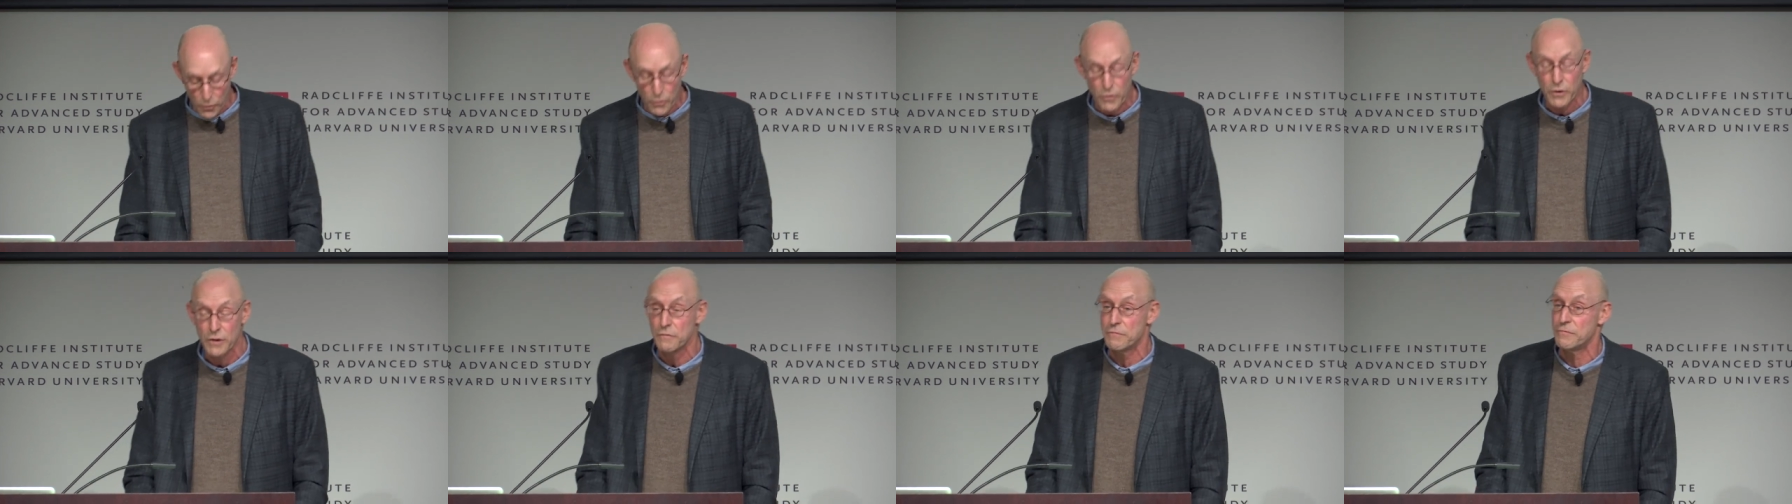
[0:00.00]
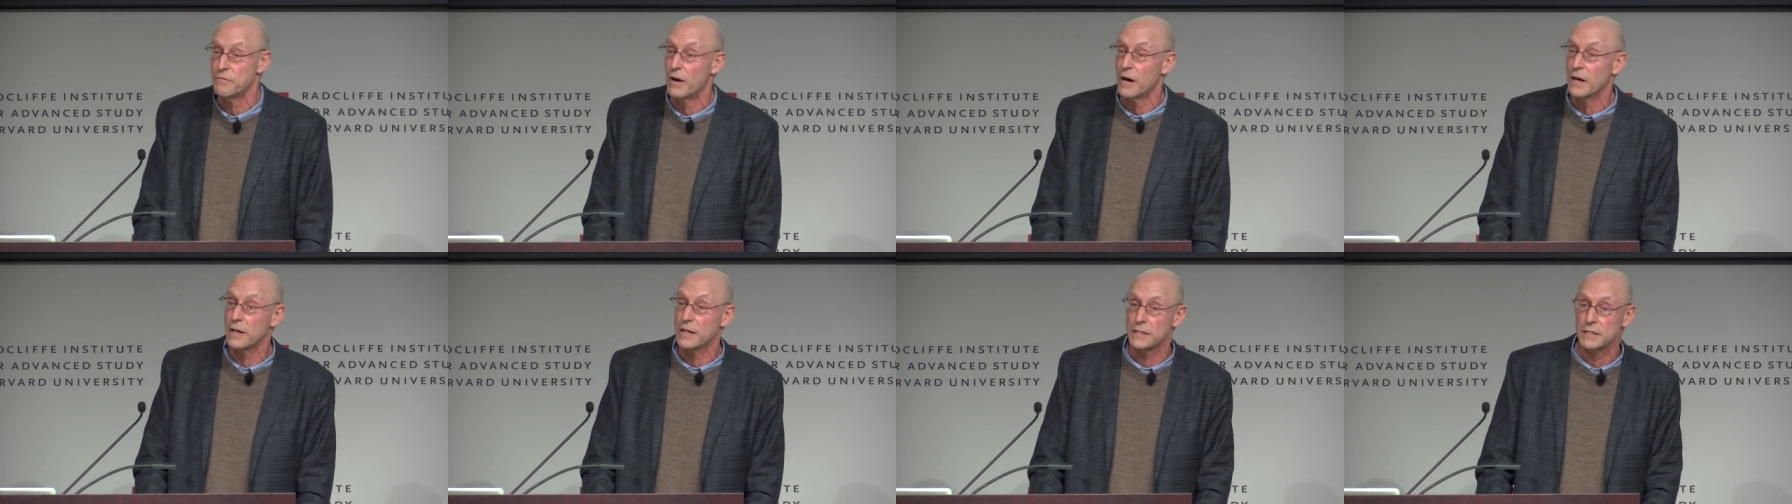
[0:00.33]
or a
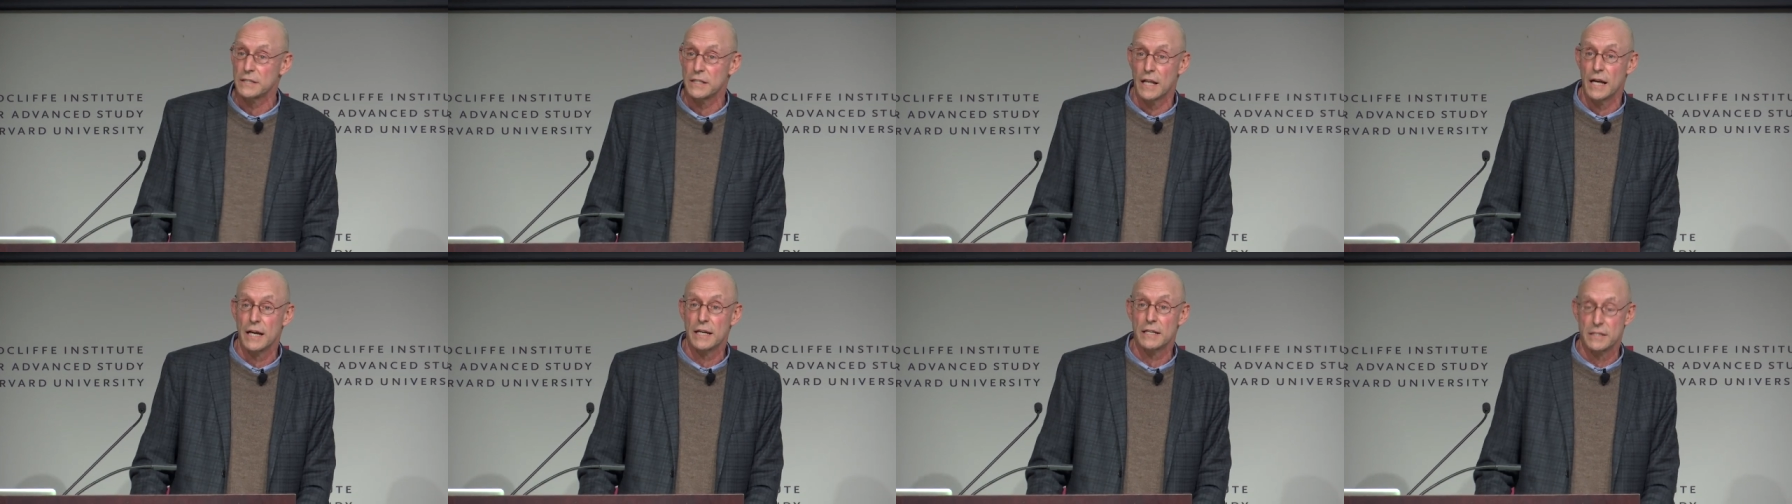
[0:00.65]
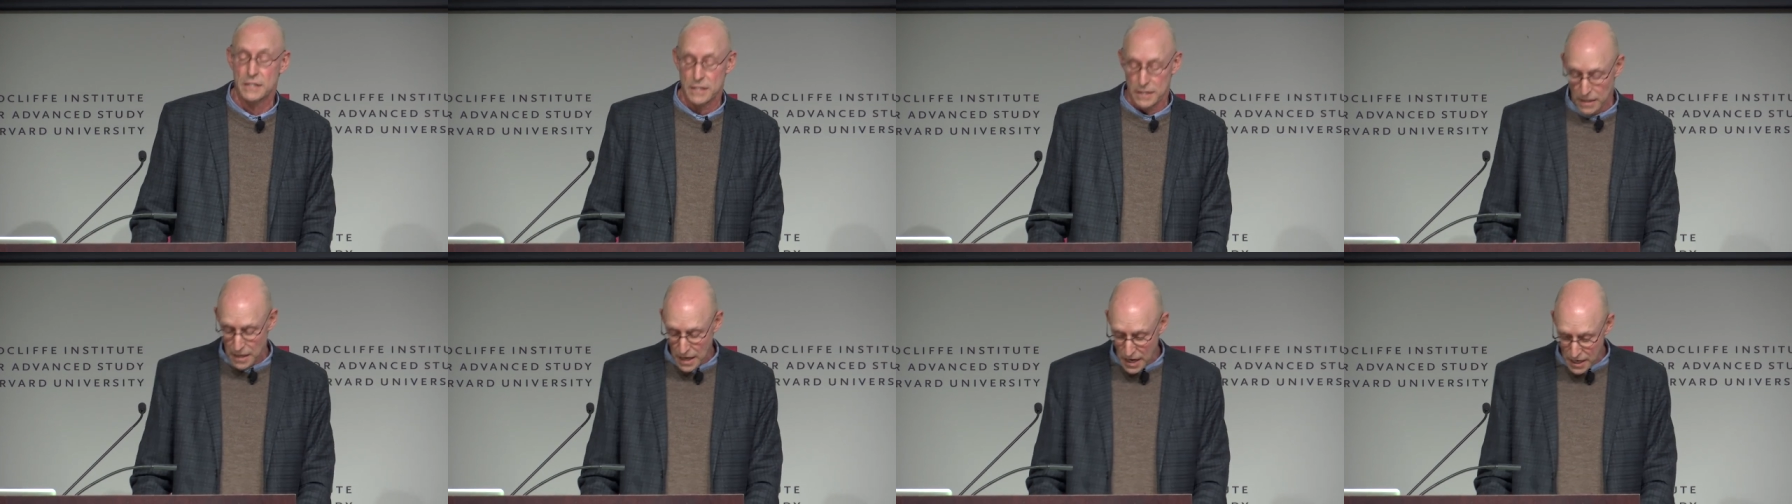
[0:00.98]
fungus like
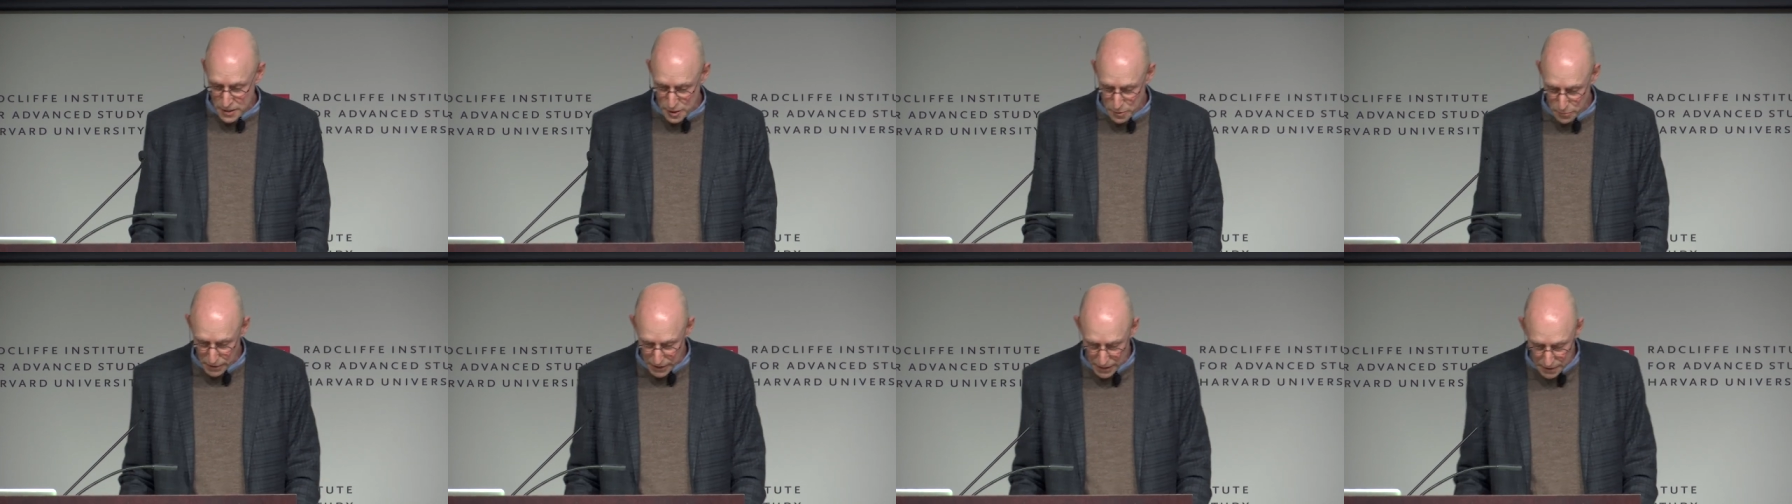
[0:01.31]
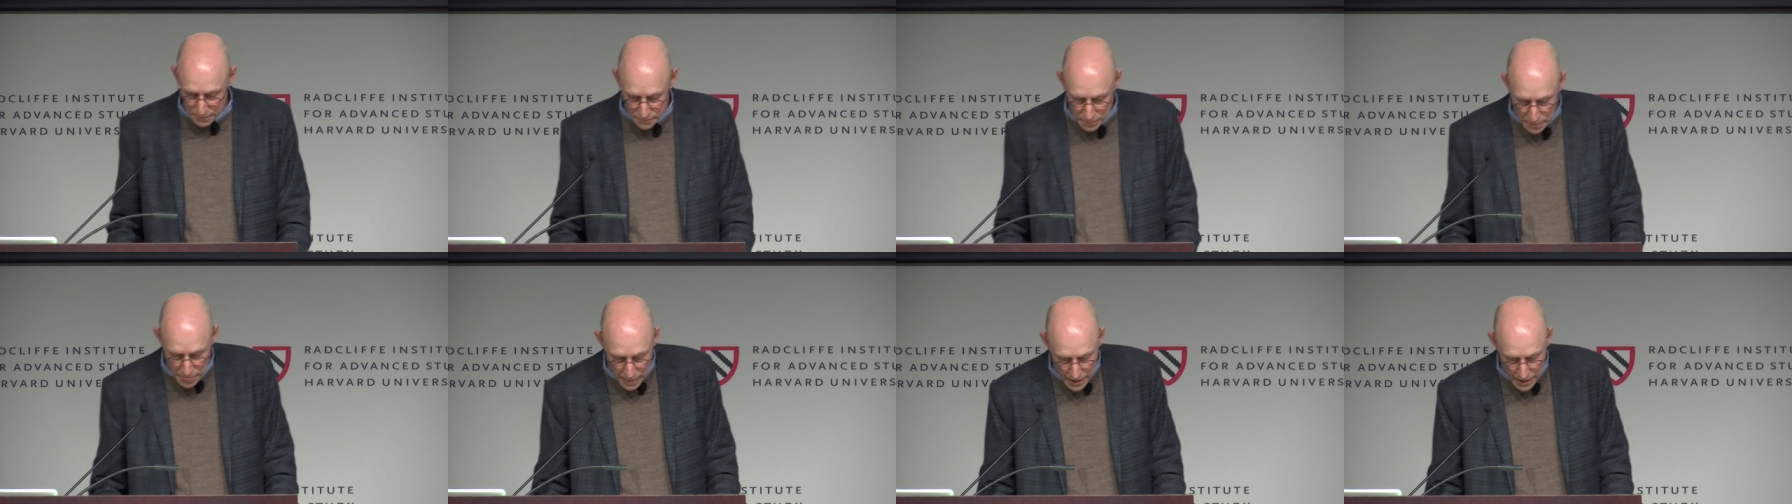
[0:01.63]
psilocybe